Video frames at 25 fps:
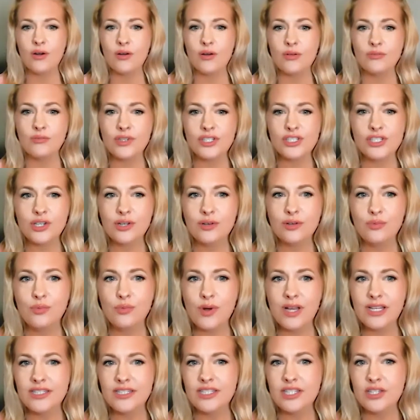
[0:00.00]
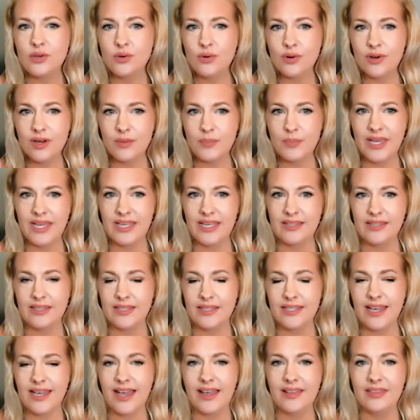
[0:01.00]
Richard, what's your
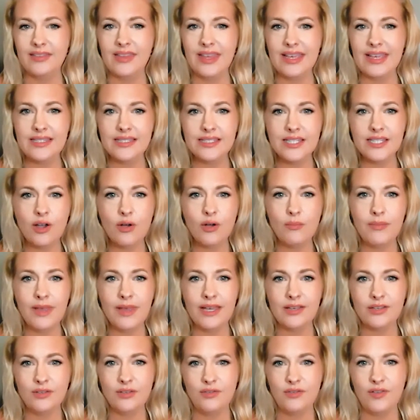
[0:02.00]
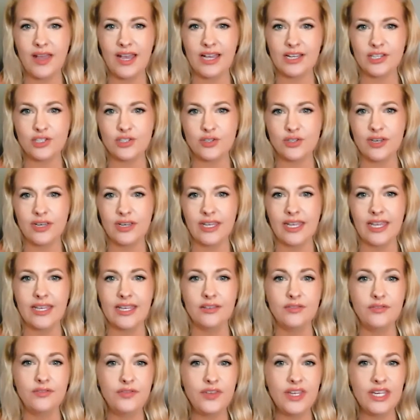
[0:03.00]
opinion on lights out manufacturing
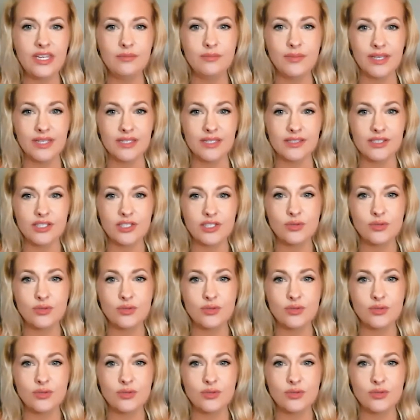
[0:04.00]
in feed mills